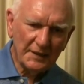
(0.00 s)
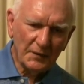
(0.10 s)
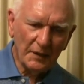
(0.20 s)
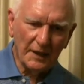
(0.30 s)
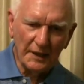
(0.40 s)

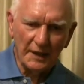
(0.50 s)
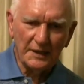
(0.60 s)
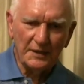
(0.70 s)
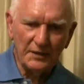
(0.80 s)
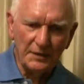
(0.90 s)
when I
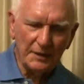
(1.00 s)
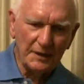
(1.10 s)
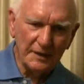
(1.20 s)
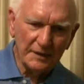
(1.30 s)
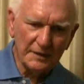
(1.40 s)
got to
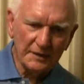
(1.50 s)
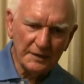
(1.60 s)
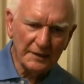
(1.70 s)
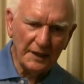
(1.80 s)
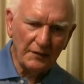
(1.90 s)
uh,
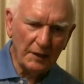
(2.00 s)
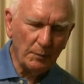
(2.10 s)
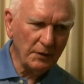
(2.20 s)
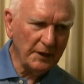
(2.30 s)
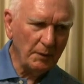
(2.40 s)
that
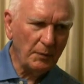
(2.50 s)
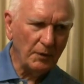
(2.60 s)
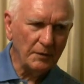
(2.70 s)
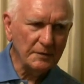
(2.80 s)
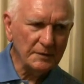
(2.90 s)
repo
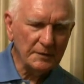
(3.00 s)
depot,